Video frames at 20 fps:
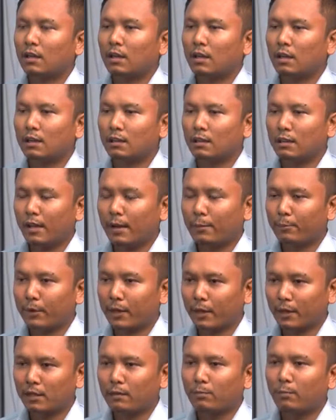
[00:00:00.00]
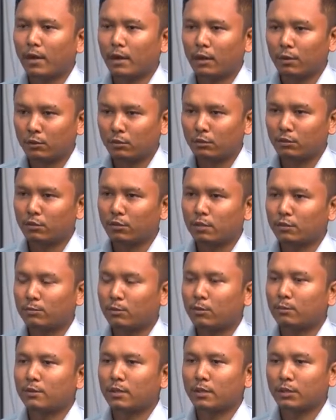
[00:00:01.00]
and did M.Tech in Bioelectronics
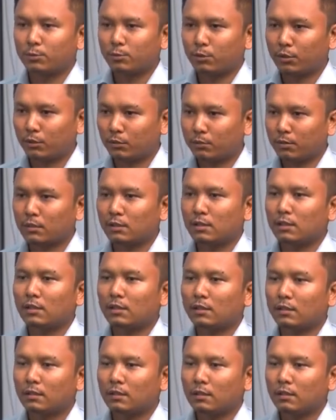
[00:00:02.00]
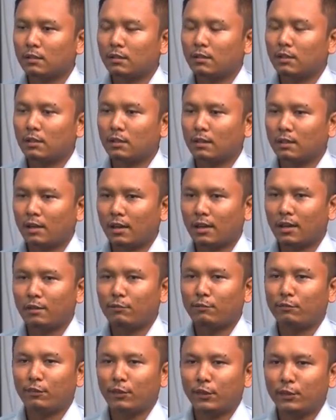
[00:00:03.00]
from Techford University. And I
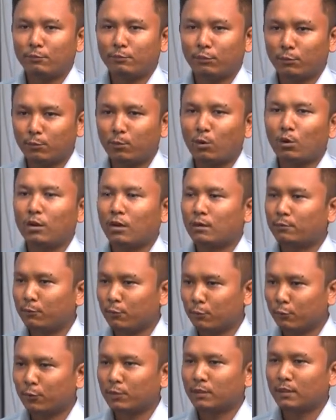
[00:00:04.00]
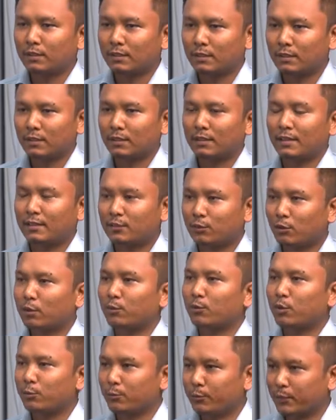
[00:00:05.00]
love playing football and flute. That's all
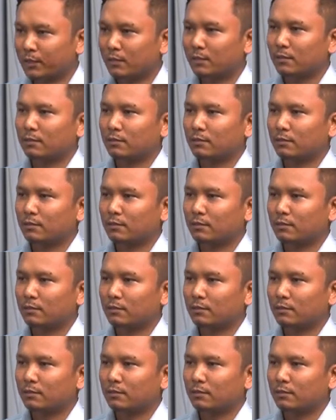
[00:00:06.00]
about me, sir.